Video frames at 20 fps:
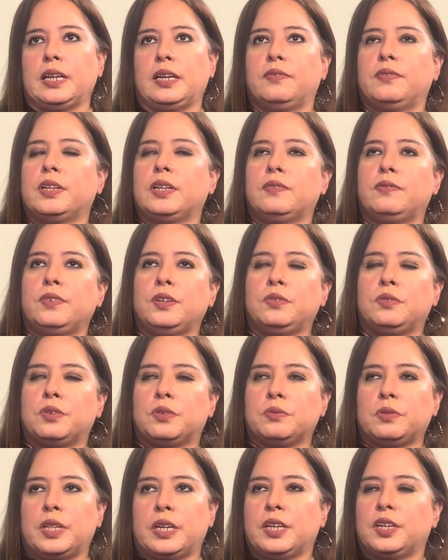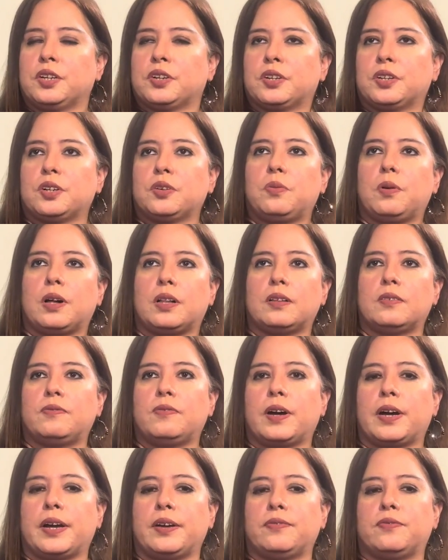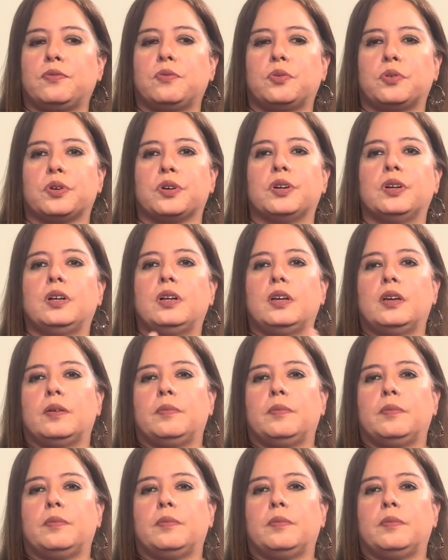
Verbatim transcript: even if you don't think you're going to qualify for